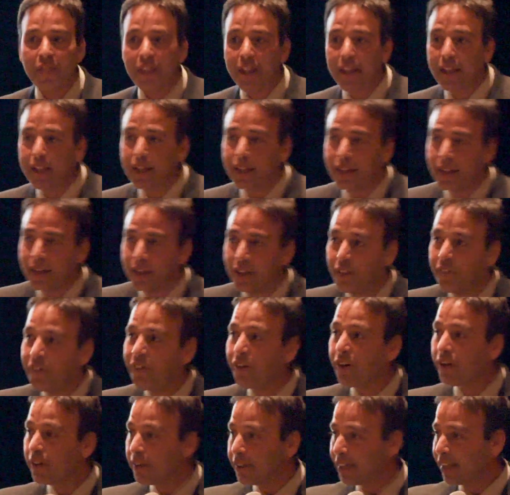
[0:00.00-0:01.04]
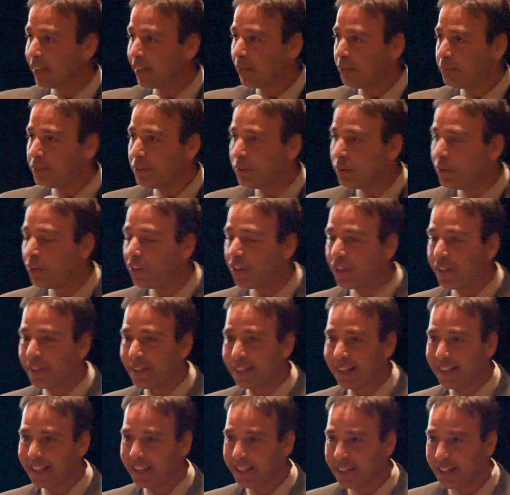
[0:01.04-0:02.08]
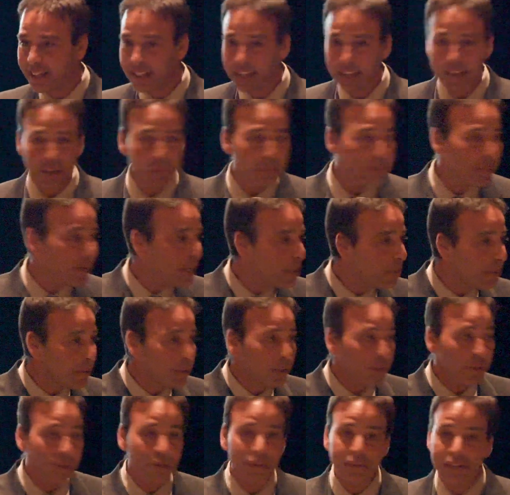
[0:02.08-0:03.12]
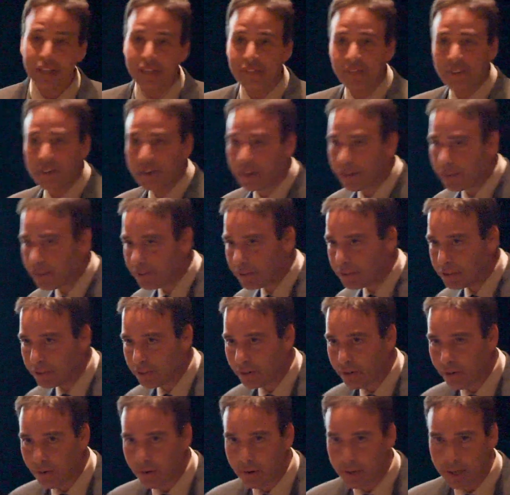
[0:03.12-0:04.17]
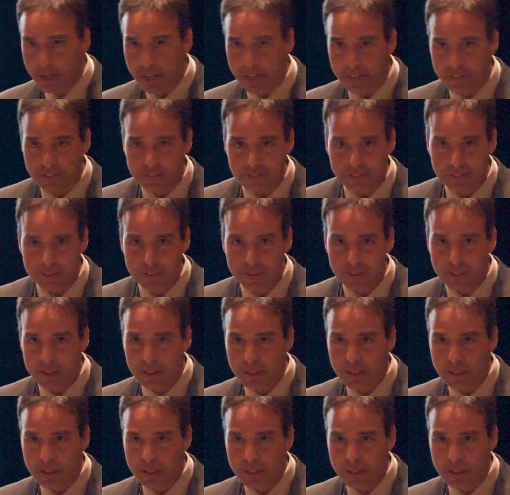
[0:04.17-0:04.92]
that you've heard some new things today that maybe you never heard your whole life.